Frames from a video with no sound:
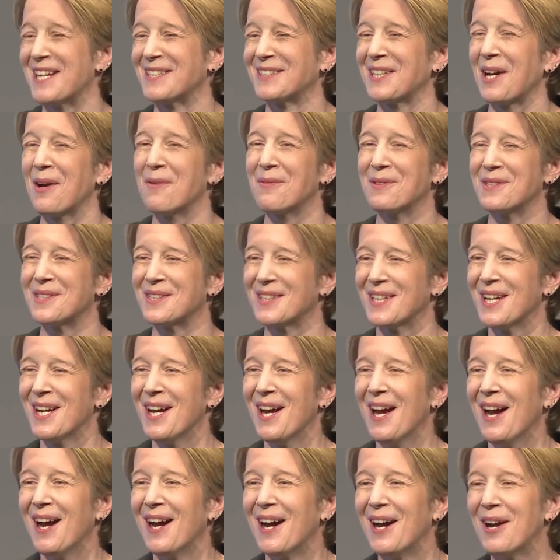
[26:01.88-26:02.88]
as I was
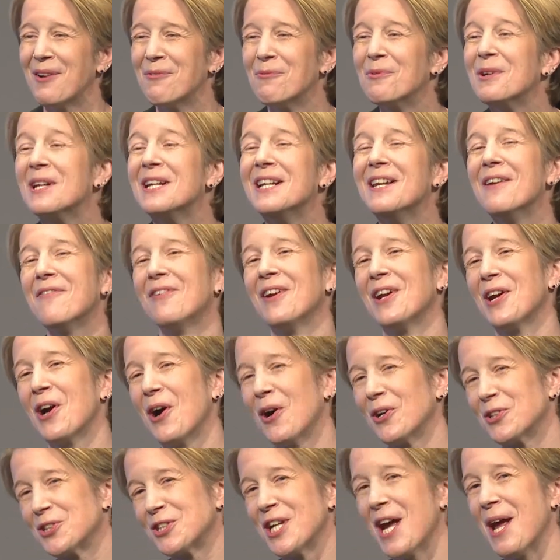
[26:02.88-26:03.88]
reliving
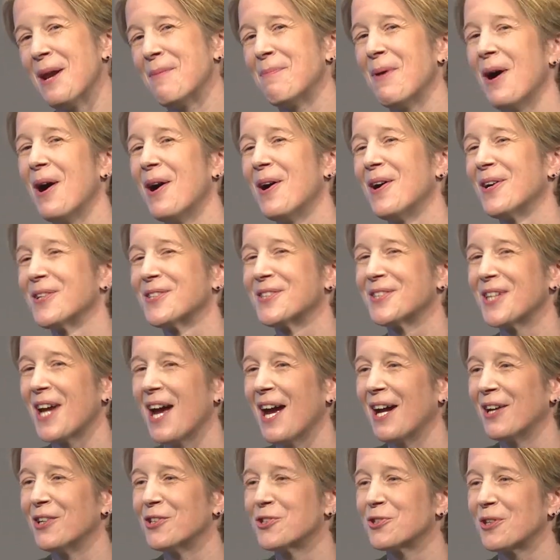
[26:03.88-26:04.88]
our shared past
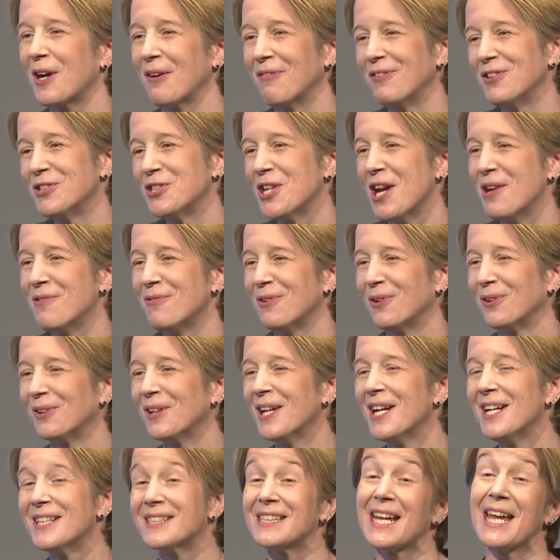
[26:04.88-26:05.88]
at Trafford General,
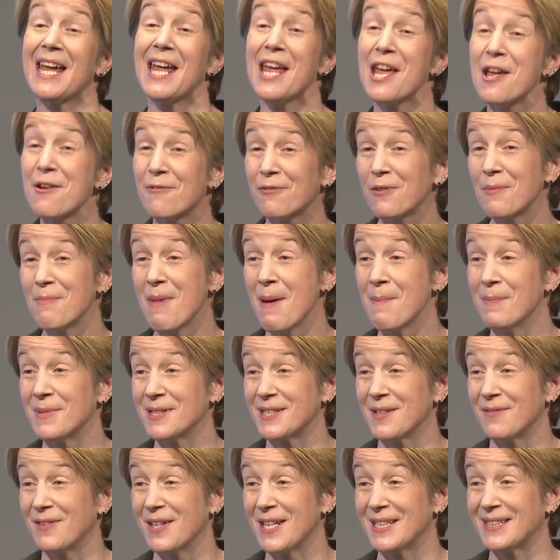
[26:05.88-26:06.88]
to hear from
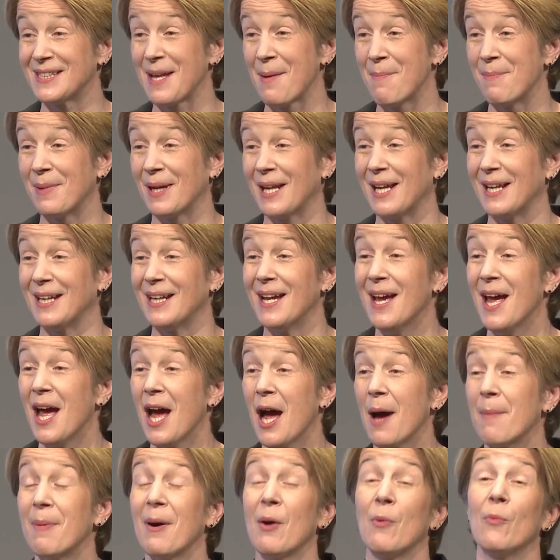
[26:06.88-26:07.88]
members of the Assembly
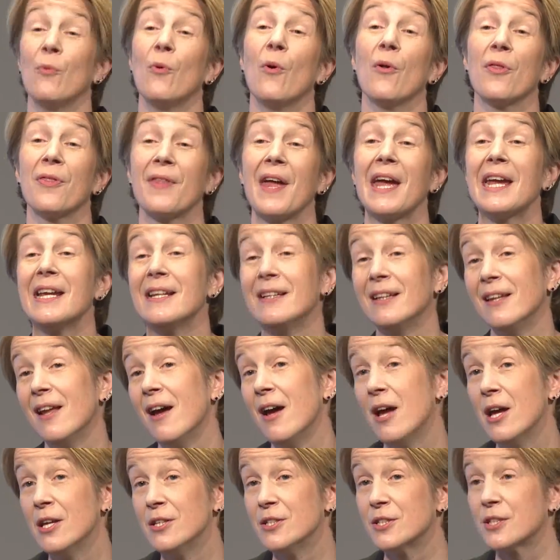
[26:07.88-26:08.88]
about what they'd
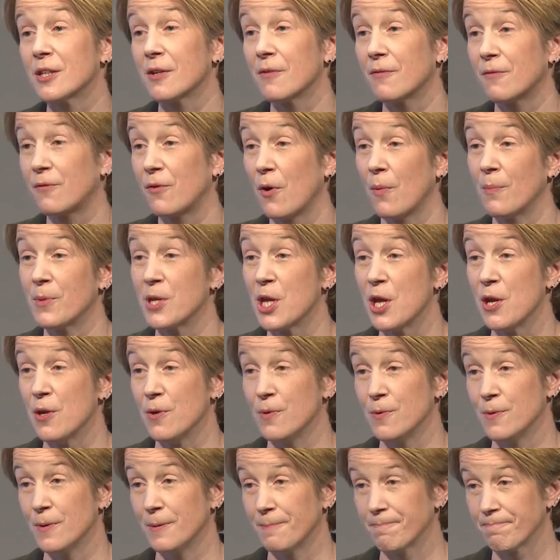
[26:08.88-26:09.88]
learned from you.
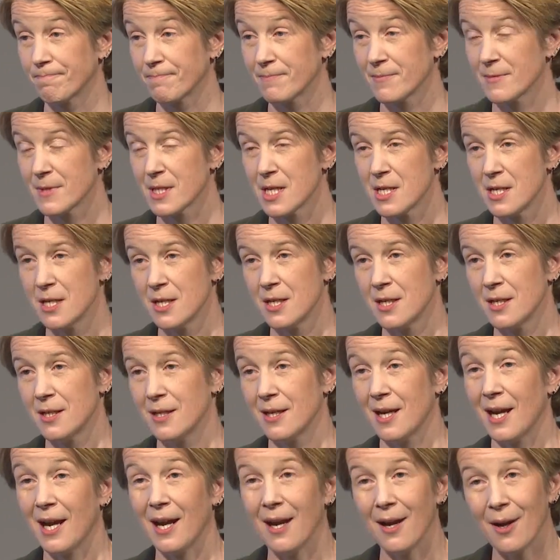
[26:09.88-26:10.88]

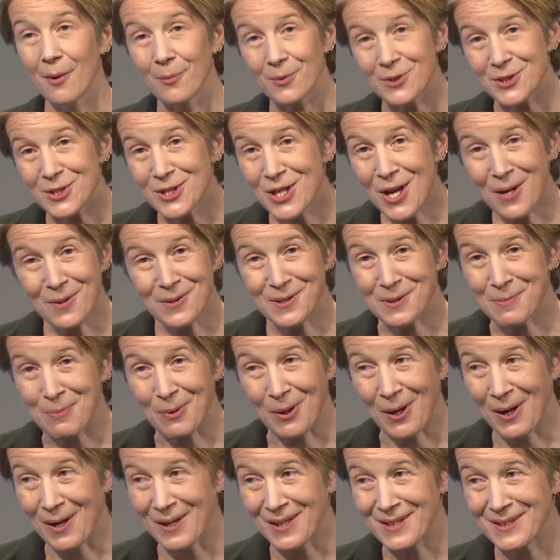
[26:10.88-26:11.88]
It was no
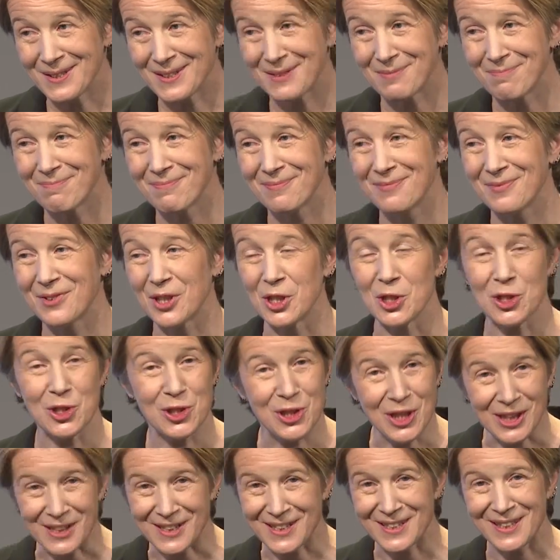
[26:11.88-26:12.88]
surprise that,
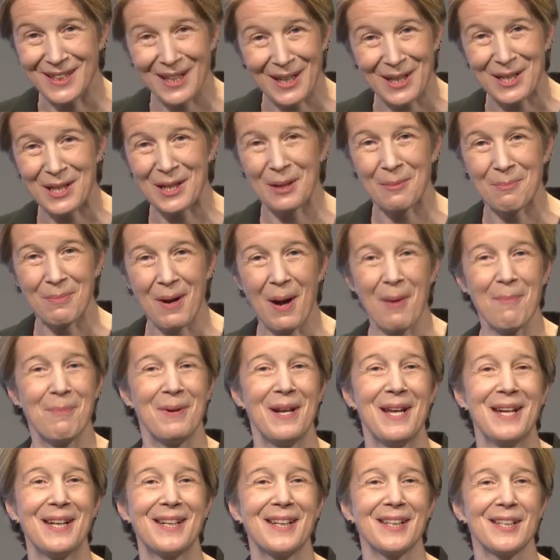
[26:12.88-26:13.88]
just like
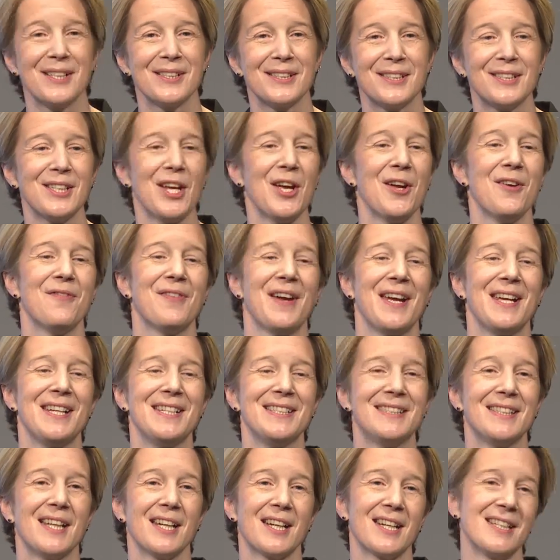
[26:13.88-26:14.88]
public
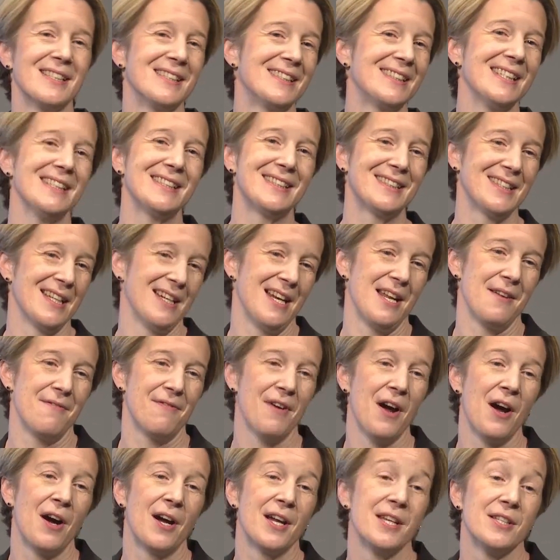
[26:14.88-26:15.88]
surveys consistently
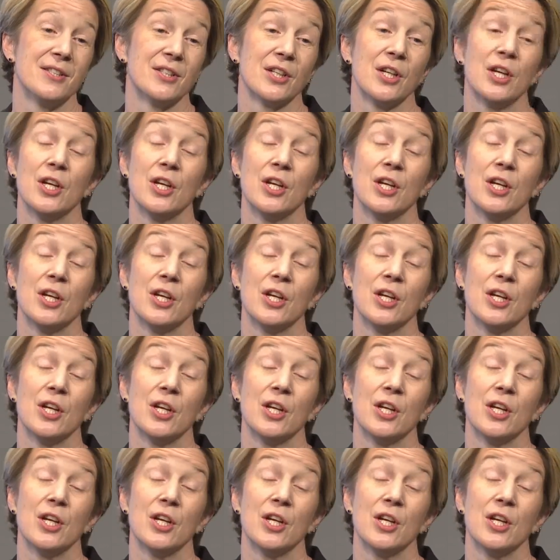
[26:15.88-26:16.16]
find,